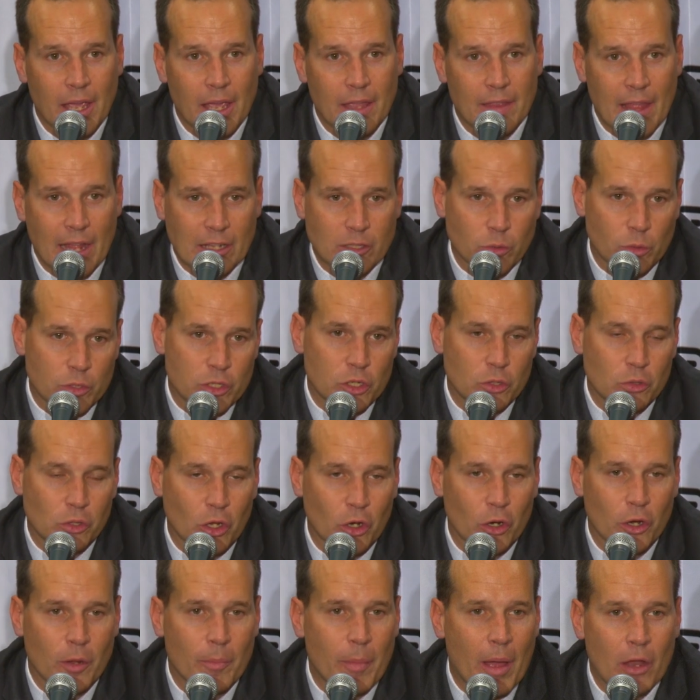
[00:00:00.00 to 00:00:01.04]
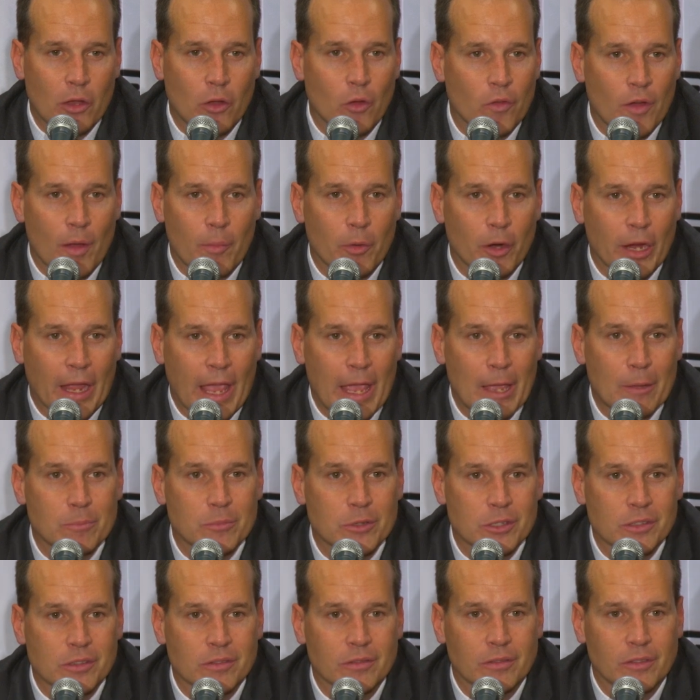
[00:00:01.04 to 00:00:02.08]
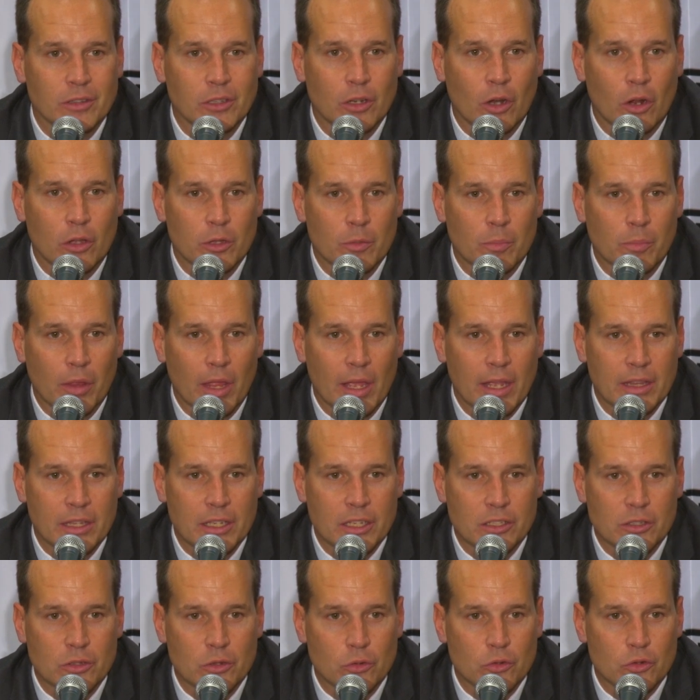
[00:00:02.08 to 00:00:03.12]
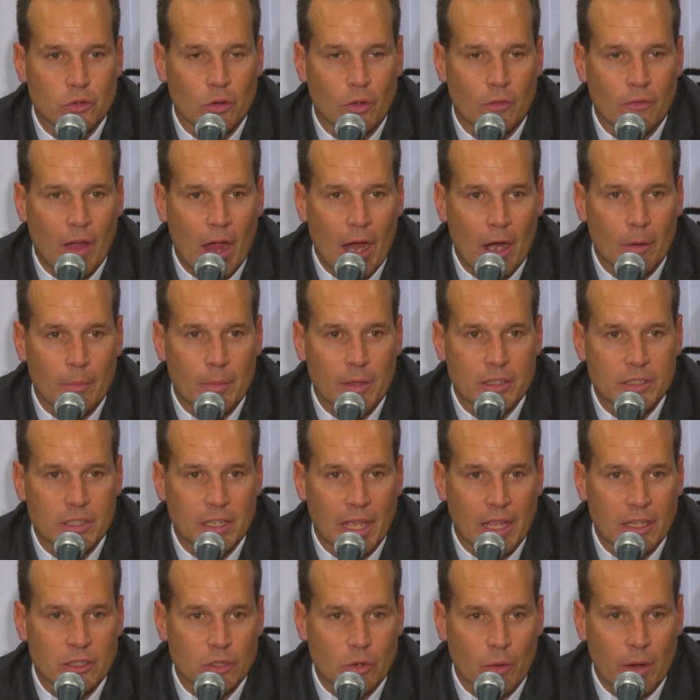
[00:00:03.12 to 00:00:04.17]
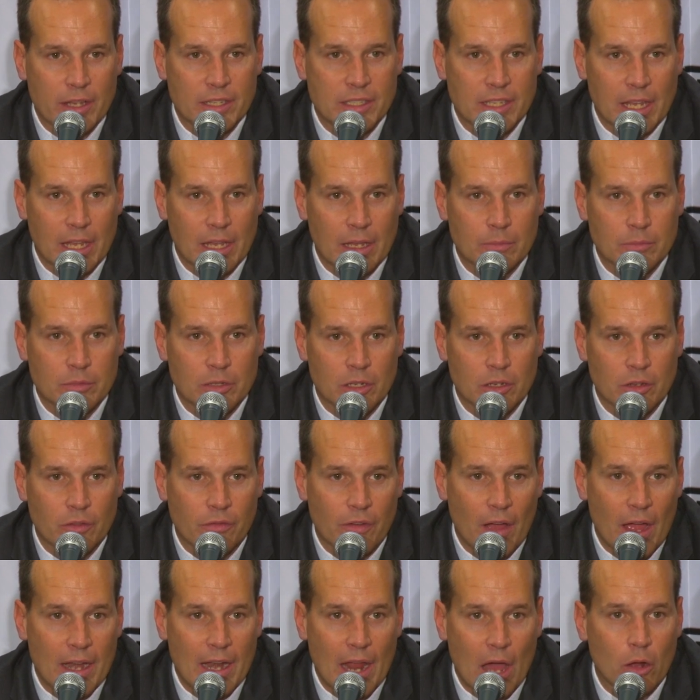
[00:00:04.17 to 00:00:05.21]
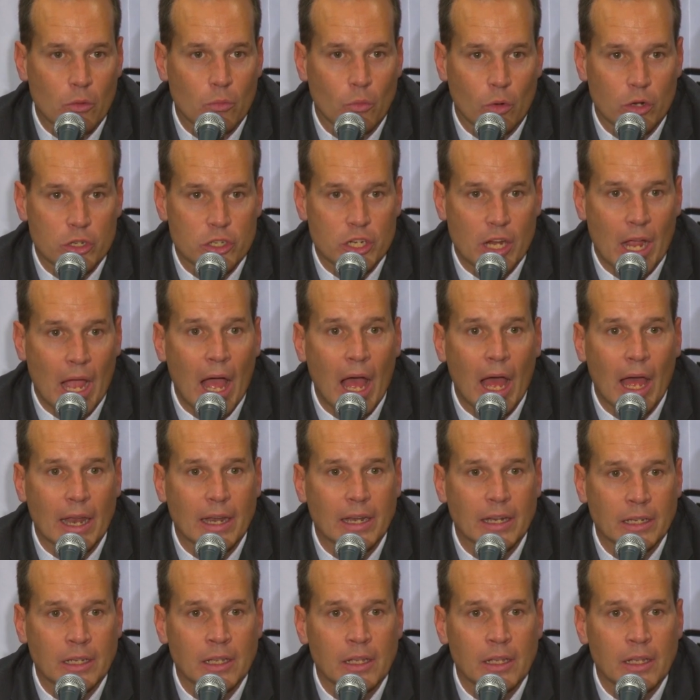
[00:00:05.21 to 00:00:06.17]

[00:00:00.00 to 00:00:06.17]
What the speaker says: And that's what you learn about November games. You know, you play in these neutral environments against great teams and you find out what you got.